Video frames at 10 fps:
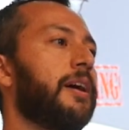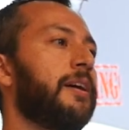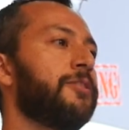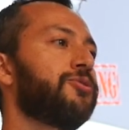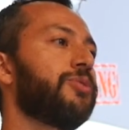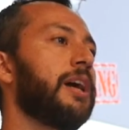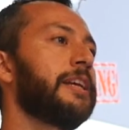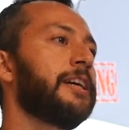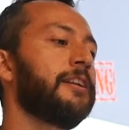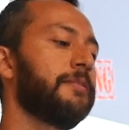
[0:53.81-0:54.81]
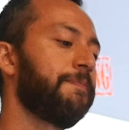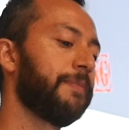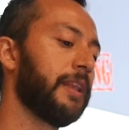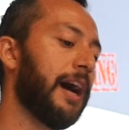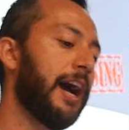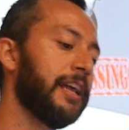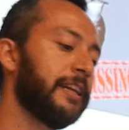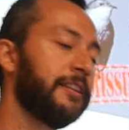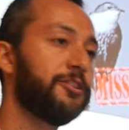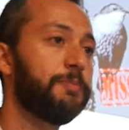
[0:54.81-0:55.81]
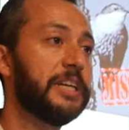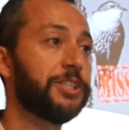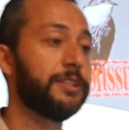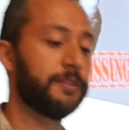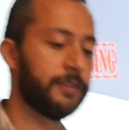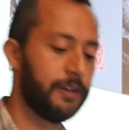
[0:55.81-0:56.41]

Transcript: Australian island species.